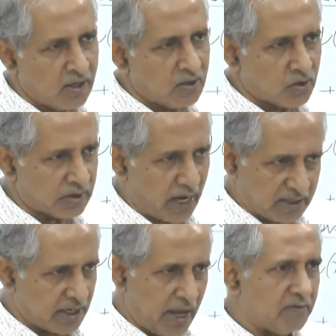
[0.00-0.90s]
So
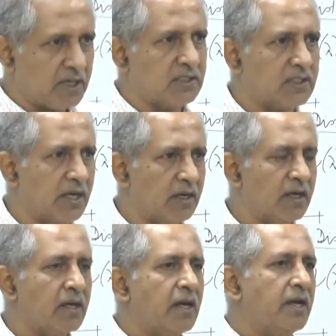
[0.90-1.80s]
that's an average thing.
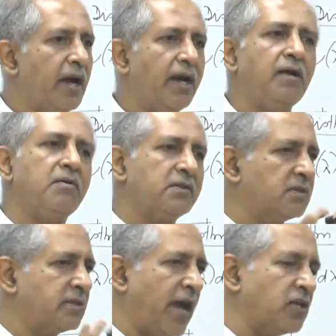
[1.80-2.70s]

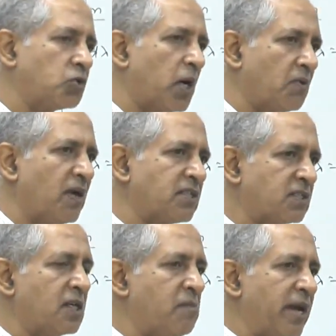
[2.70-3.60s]
And thanks to
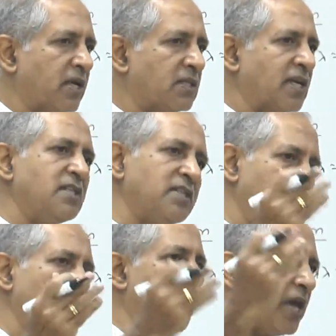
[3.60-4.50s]
advances in medical science, that
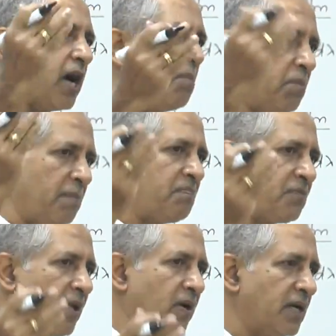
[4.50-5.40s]
is going up.
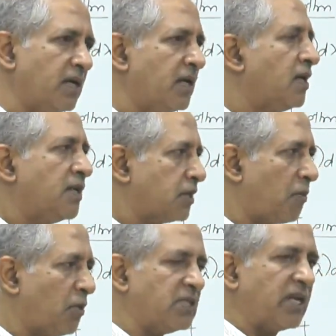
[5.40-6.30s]
All right.
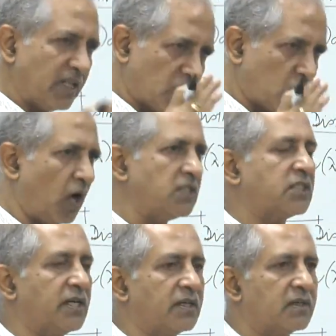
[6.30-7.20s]
Supposing it is
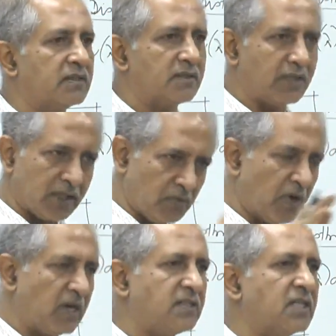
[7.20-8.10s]
constant, then the
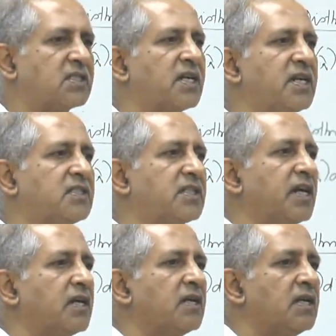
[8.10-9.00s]
world is at steady state.